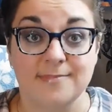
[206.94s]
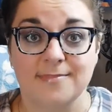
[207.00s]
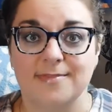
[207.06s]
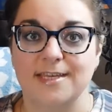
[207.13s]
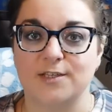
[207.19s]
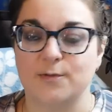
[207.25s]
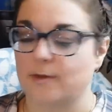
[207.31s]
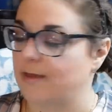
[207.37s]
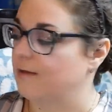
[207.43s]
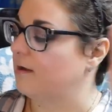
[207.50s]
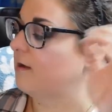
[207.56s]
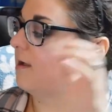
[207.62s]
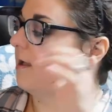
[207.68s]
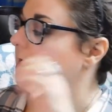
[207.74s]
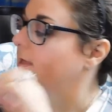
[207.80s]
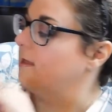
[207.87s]
This way,
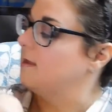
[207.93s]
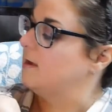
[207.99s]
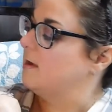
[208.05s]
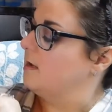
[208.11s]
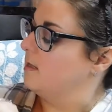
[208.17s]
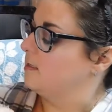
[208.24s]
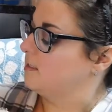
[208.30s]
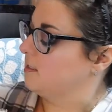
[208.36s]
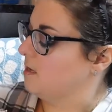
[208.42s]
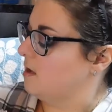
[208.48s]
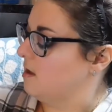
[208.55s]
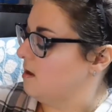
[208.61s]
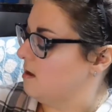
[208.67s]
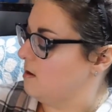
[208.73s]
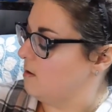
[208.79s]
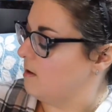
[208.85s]
okay.
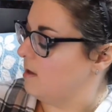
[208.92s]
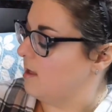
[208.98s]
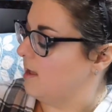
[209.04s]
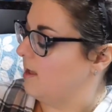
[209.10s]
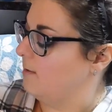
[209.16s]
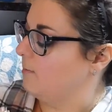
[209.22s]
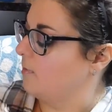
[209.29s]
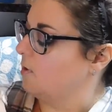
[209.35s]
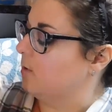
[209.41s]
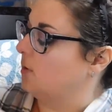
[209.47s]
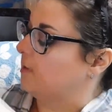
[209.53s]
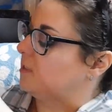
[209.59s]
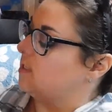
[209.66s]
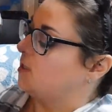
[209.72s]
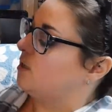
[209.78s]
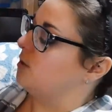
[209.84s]
So I'm going
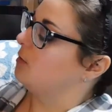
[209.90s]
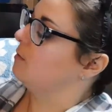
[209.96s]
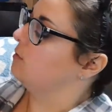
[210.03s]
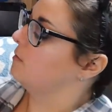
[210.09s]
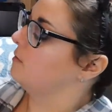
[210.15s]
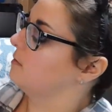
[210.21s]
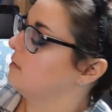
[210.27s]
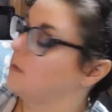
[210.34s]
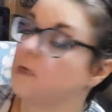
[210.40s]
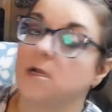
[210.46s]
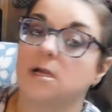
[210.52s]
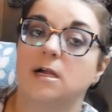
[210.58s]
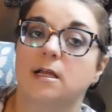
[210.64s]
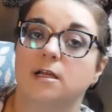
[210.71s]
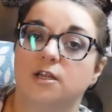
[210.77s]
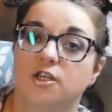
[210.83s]
to
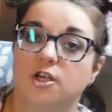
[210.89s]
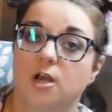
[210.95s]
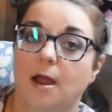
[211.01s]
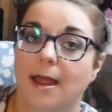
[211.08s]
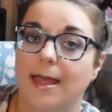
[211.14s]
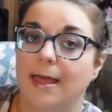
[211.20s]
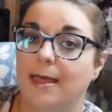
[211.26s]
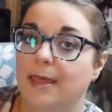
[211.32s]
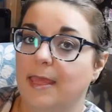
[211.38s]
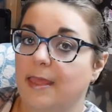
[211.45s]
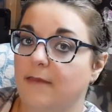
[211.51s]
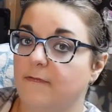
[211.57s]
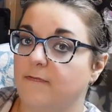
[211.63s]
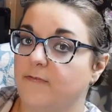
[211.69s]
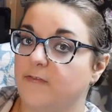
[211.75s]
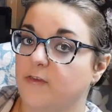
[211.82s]
try a
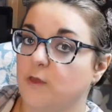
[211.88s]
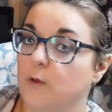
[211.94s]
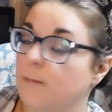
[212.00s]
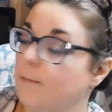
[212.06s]
few